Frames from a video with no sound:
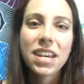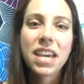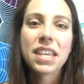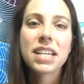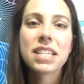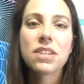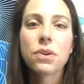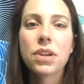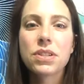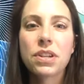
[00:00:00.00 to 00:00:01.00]
I think I said
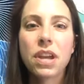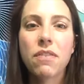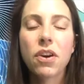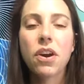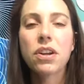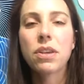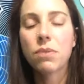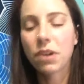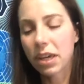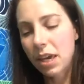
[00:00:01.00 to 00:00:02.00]
Toya's going to have a card, then we'll
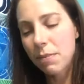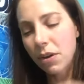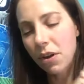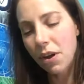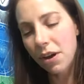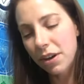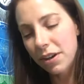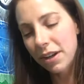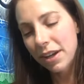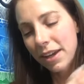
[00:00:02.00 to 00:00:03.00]
get Kim a card.